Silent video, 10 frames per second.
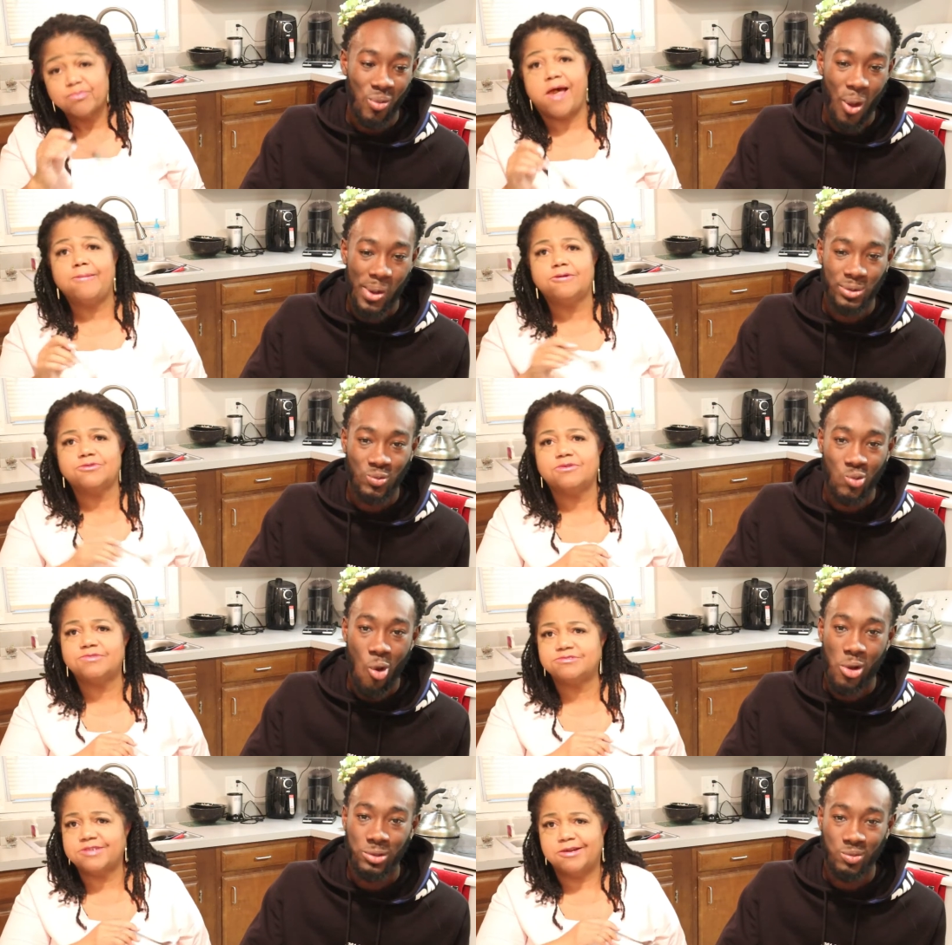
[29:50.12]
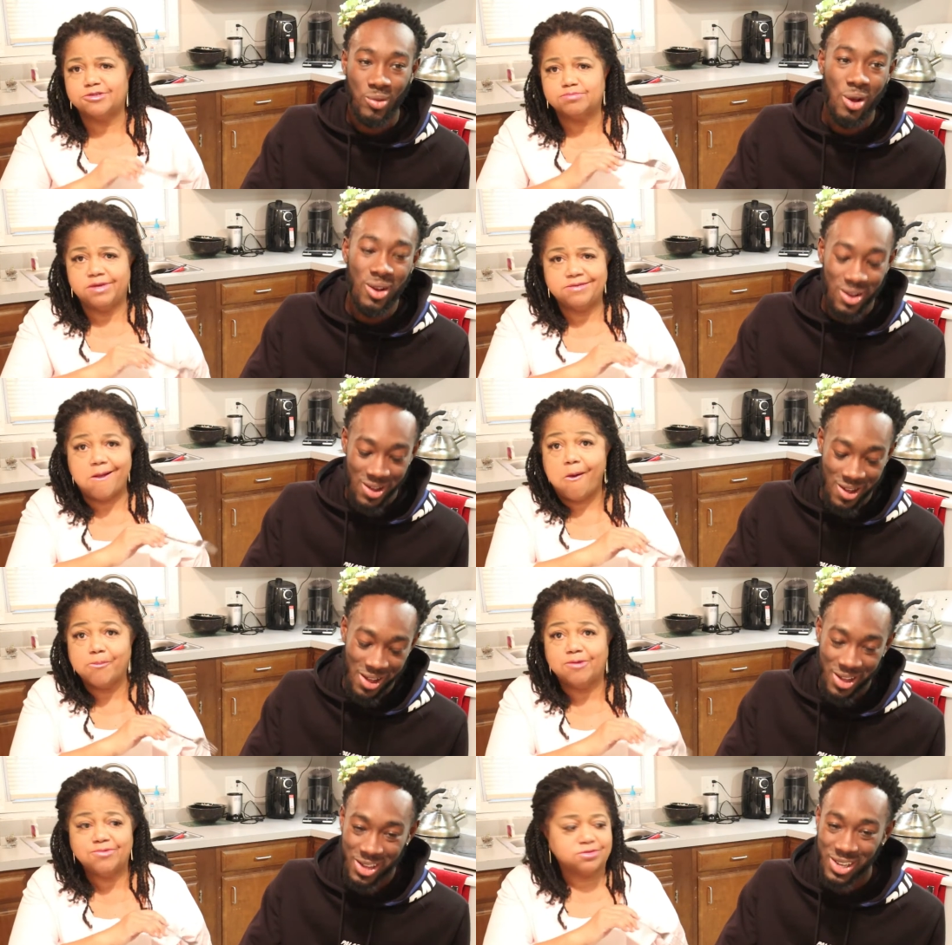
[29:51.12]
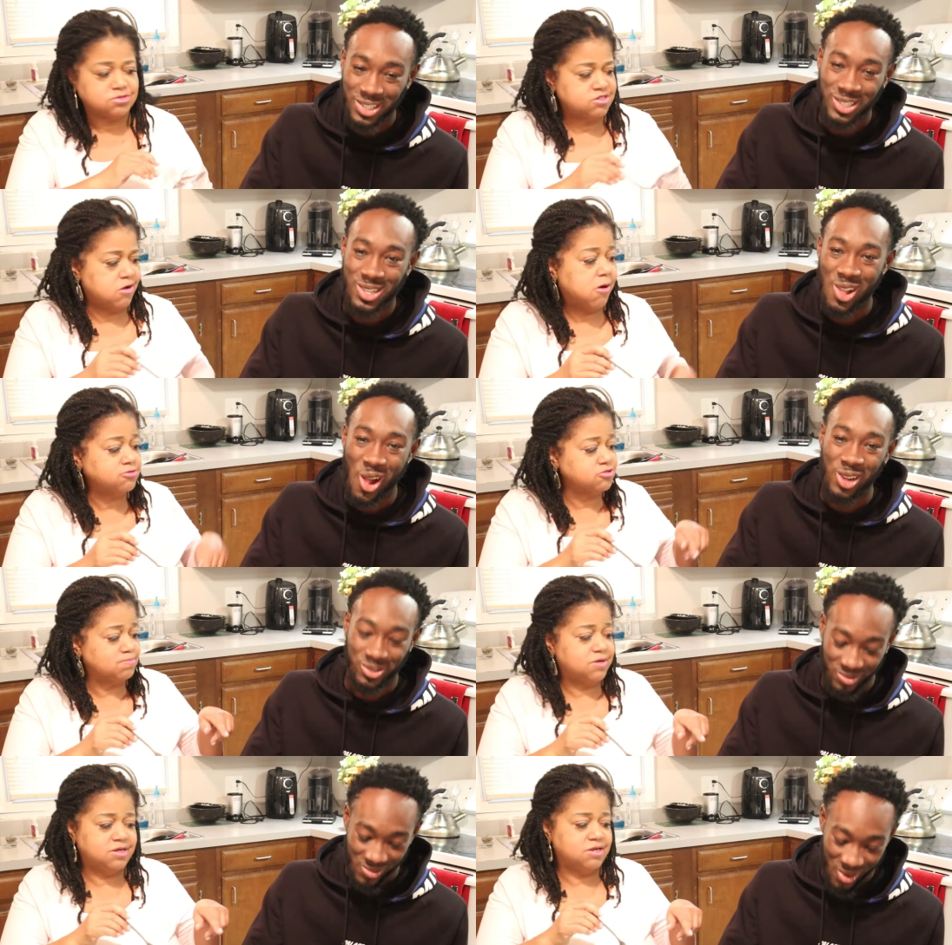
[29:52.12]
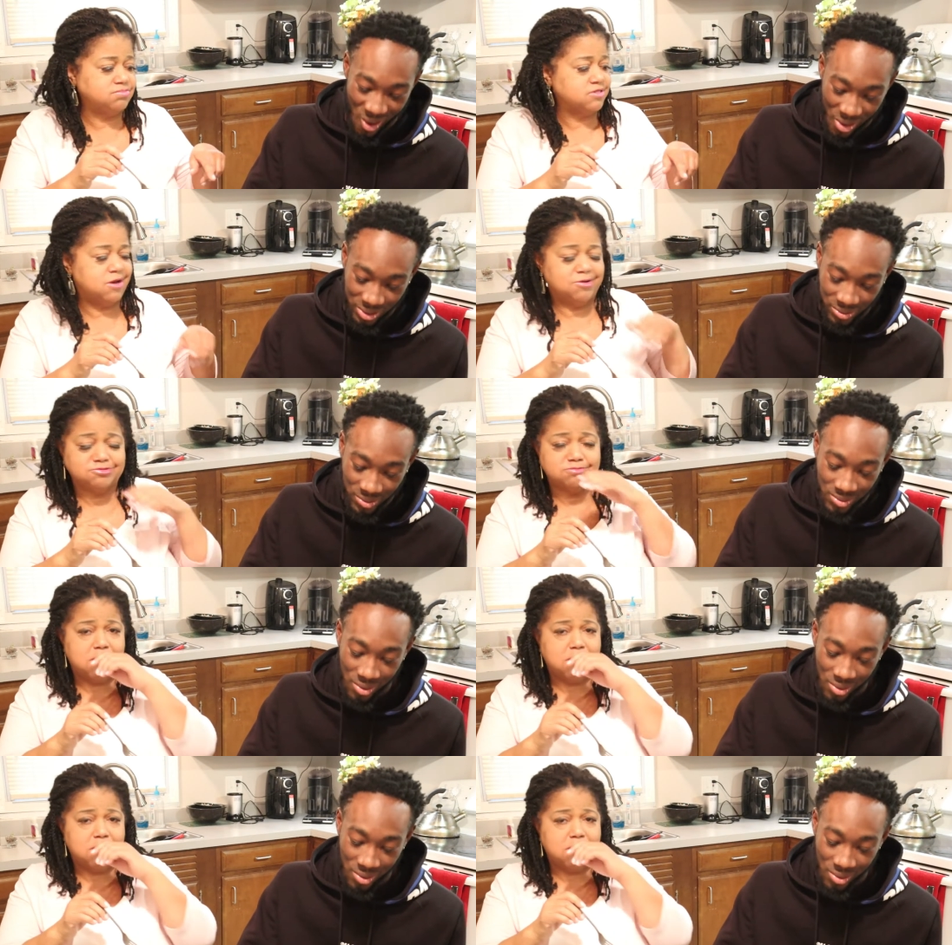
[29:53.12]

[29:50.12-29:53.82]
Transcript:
Speaker 1: I looked over at Tyler and I don't know if you see it. hold your plate up, Tyler.